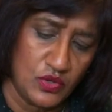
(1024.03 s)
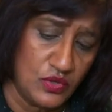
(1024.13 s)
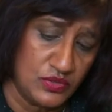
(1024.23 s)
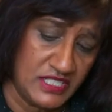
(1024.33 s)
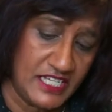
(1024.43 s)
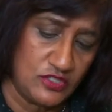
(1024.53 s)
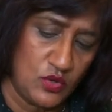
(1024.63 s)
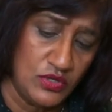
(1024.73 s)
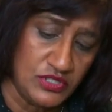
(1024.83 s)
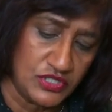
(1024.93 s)
or sticks
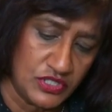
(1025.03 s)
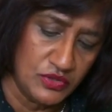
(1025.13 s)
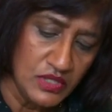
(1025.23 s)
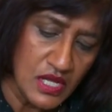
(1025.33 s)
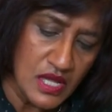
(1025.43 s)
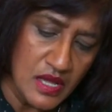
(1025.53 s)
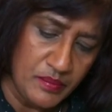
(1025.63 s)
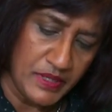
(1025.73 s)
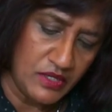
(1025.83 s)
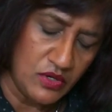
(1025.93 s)
onto,
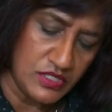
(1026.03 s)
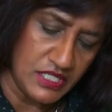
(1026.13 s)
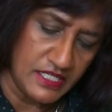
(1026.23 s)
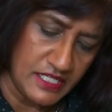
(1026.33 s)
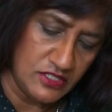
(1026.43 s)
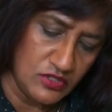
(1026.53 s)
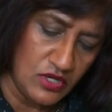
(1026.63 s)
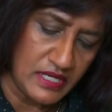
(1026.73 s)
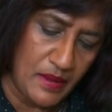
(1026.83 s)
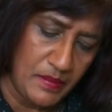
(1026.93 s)
because it is
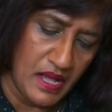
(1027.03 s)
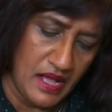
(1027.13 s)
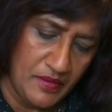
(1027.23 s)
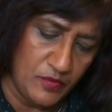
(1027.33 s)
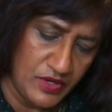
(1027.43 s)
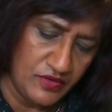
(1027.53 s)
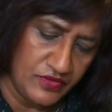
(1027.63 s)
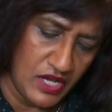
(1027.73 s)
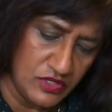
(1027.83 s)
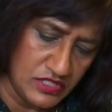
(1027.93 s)
not one
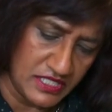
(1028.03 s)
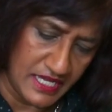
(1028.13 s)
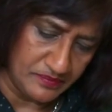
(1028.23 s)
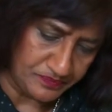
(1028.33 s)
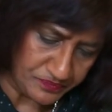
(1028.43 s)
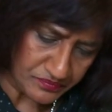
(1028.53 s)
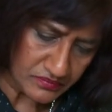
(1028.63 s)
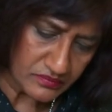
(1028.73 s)
of those that